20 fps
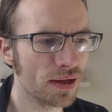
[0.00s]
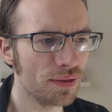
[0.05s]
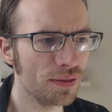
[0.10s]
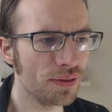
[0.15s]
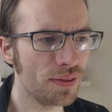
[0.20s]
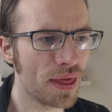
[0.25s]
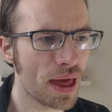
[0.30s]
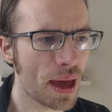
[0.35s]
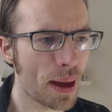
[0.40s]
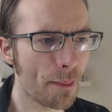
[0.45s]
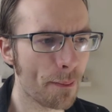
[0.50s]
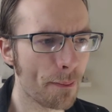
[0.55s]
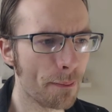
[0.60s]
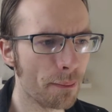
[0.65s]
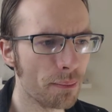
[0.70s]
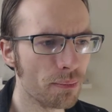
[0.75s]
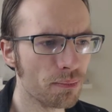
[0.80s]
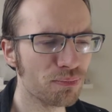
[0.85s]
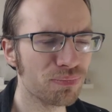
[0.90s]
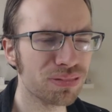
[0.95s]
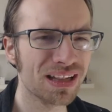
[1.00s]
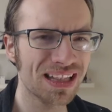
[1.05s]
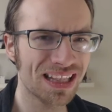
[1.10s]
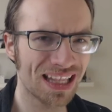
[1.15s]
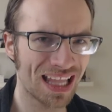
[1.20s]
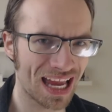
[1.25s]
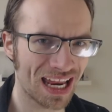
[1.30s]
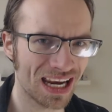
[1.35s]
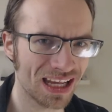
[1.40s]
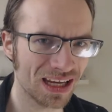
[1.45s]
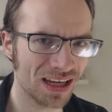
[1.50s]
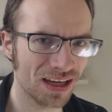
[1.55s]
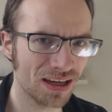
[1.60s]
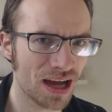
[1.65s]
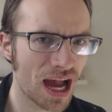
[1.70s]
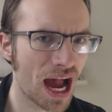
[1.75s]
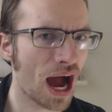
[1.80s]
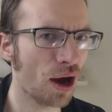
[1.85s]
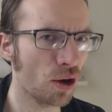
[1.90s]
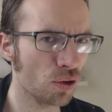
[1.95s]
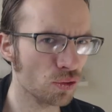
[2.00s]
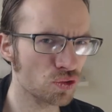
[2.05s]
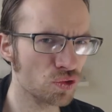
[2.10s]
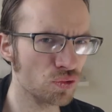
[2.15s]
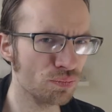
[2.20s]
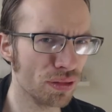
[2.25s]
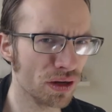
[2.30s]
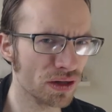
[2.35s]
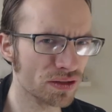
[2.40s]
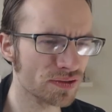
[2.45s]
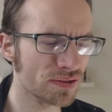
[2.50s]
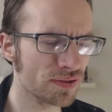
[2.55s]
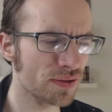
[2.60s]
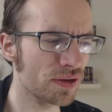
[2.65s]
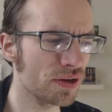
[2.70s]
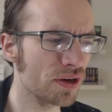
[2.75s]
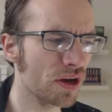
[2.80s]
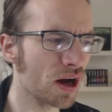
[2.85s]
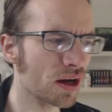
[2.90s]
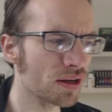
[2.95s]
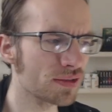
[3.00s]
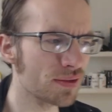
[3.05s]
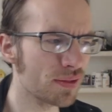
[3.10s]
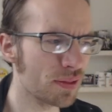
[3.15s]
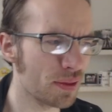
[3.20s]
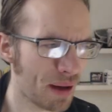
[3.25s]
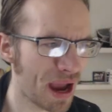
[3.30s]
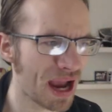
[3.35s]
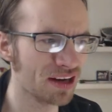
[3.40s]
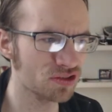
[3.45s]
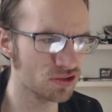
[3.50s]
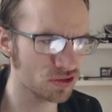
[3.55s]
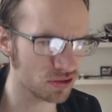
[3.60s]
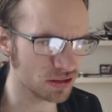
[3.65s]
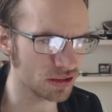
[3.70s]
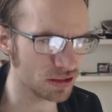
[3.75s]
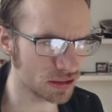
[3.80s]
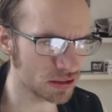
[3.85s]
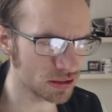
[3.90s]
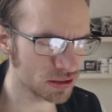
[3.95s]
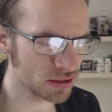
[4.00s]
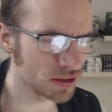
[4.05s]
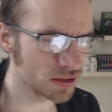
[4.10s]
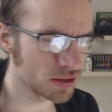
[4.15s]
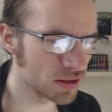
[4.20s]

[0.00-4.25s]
them planning how to bust the nut, them actually